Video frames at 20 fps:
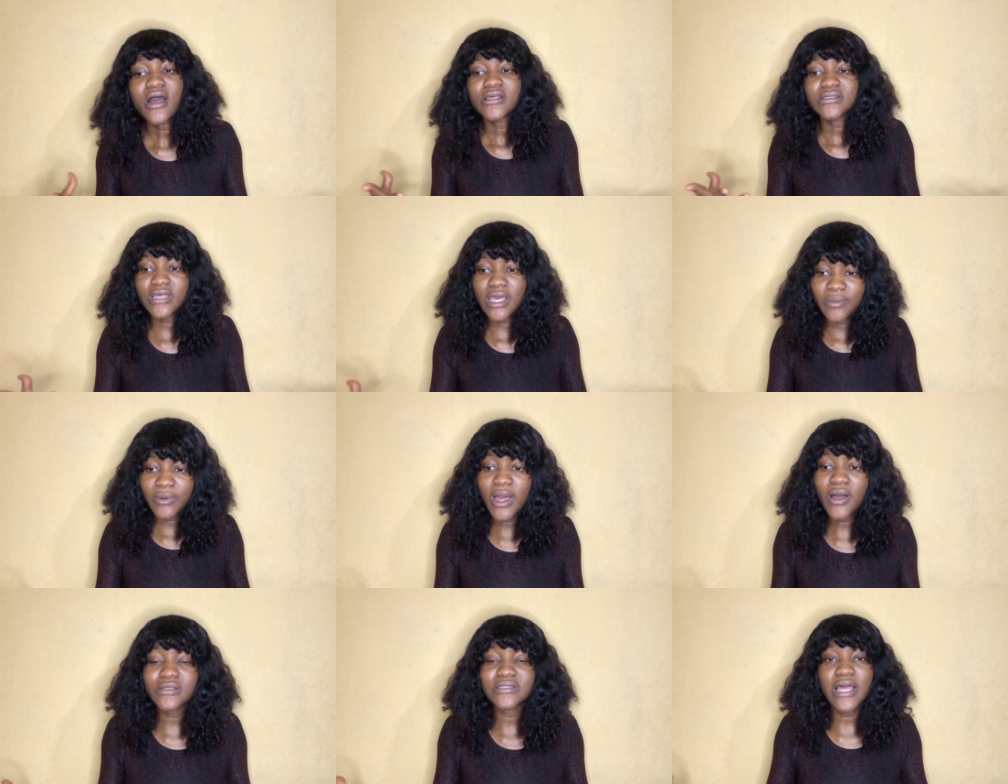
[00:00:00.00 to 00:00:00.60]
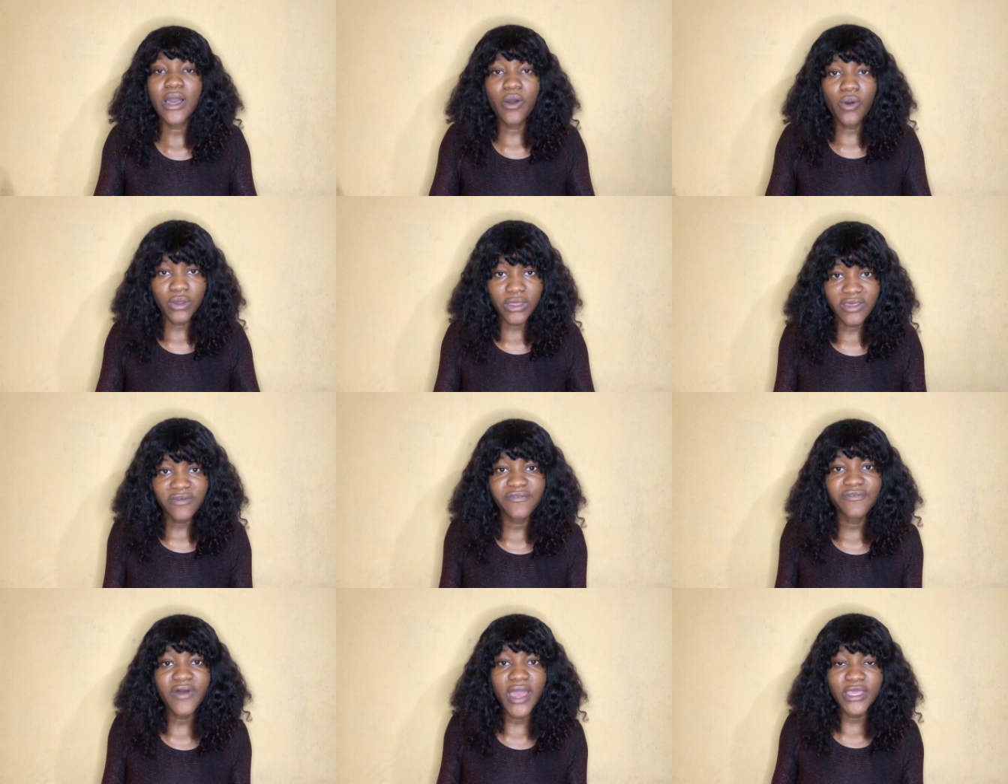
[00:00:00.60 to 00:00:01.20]
So Ebuka was like,
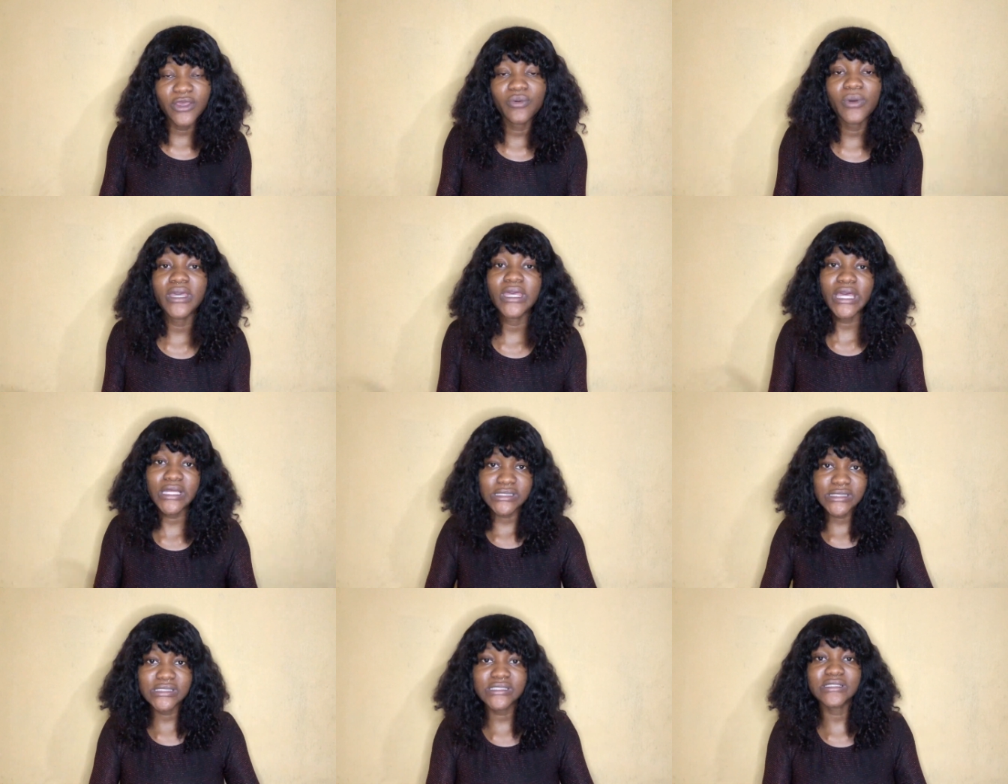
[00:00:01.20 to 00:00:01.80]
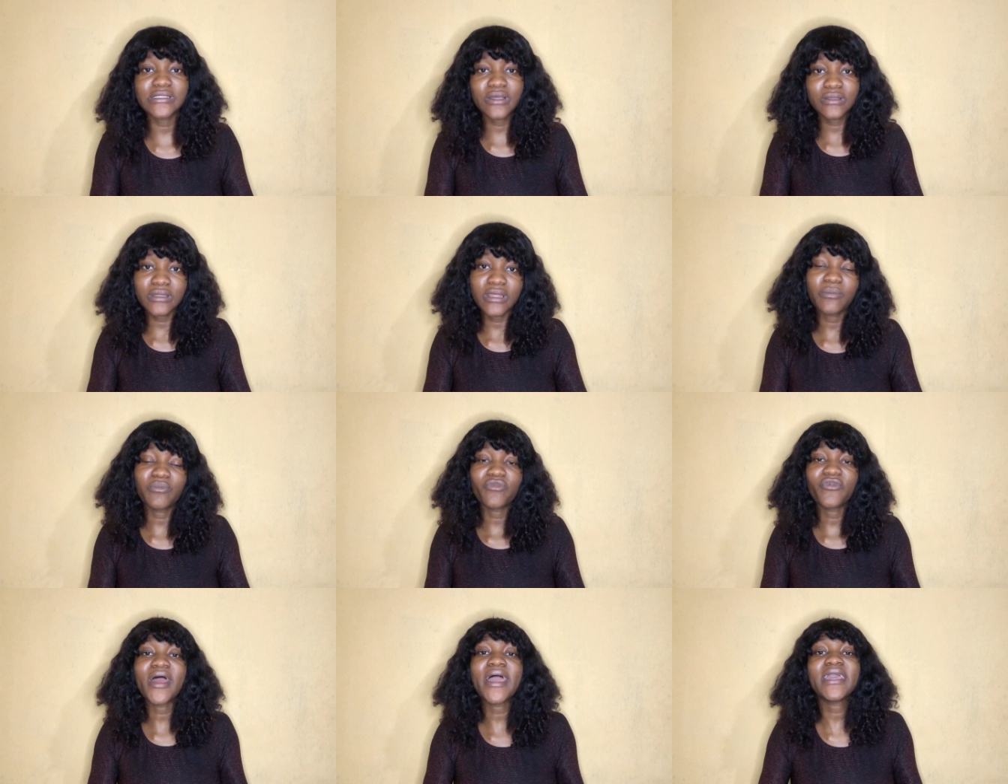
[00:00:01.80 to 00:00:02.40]
okay, fine, you were getting to know
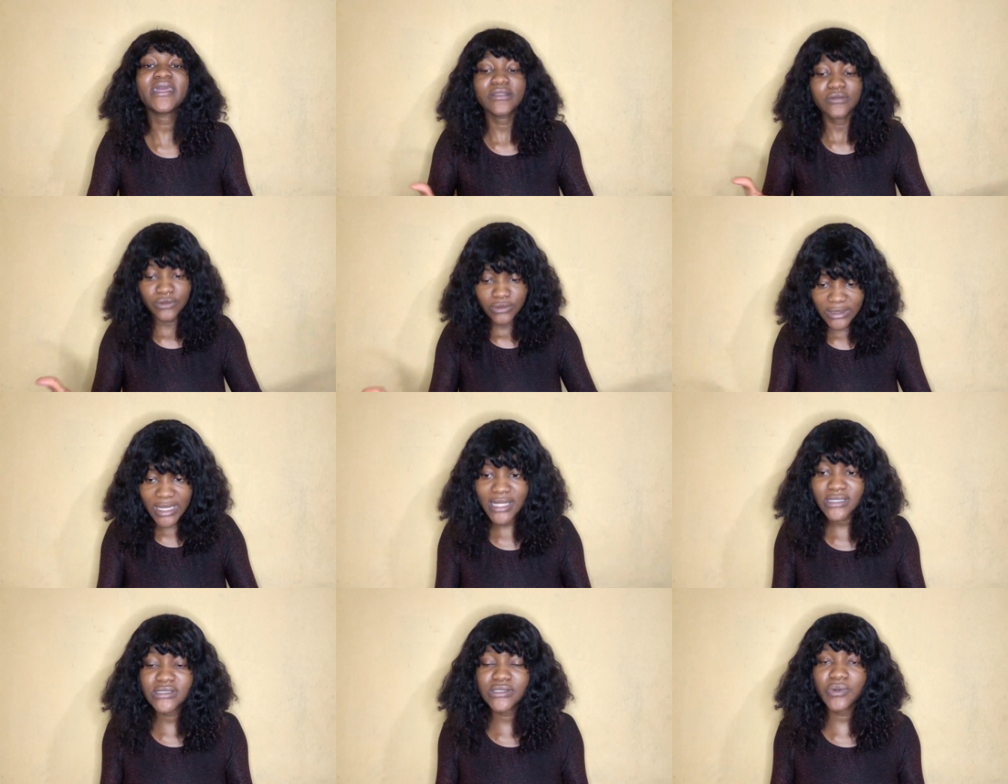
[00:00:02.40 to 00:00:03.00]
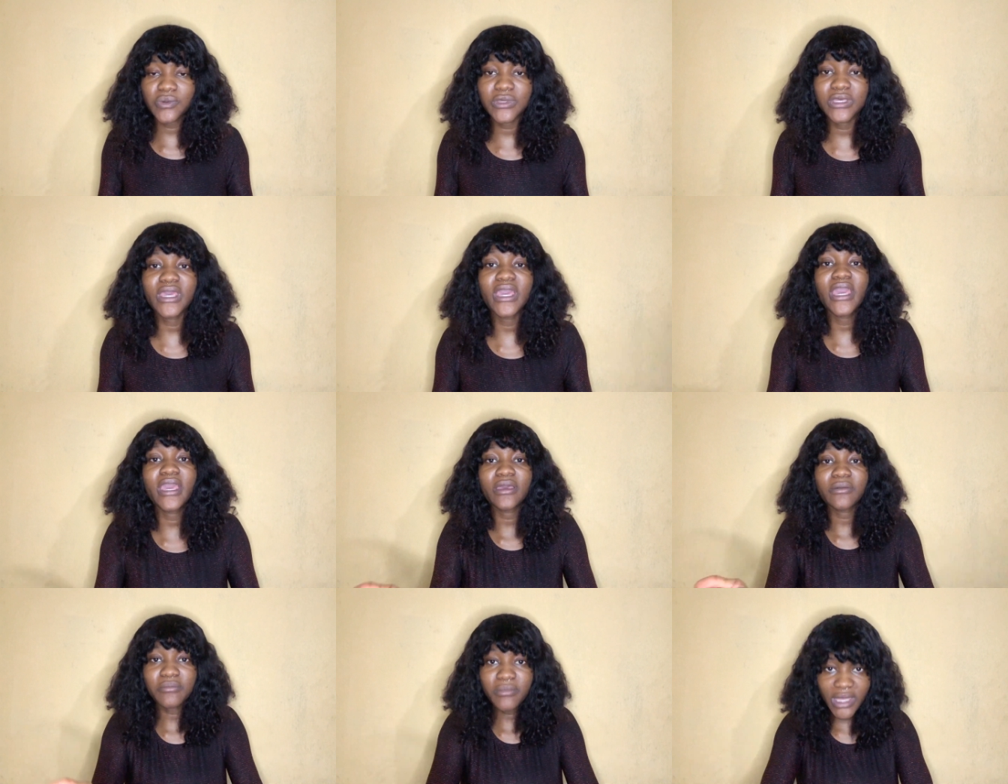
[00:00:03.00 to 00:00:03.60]
them, right? That's
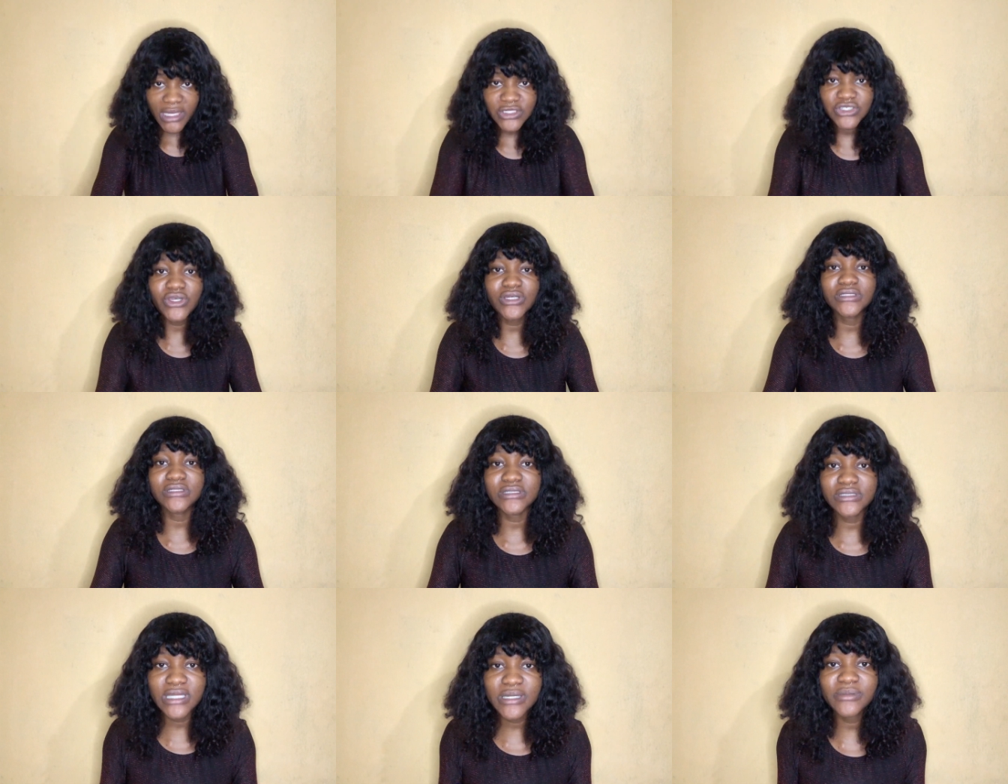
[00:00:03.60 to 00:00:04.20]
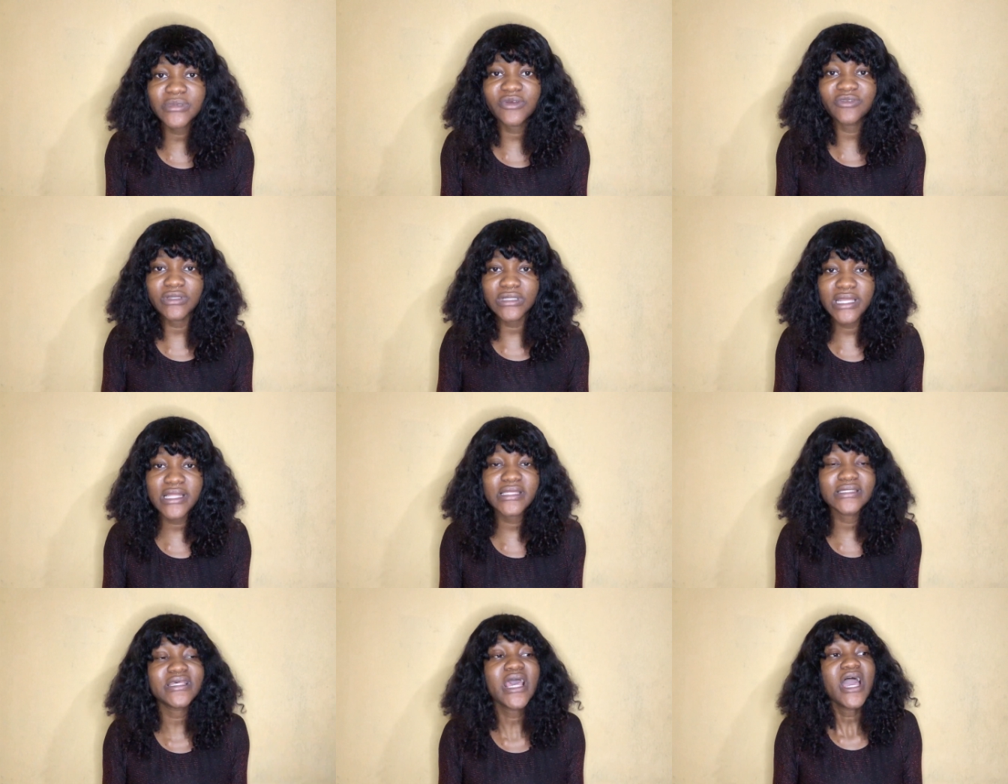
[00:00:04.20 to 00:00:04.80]
okay, mention the names of the ladies.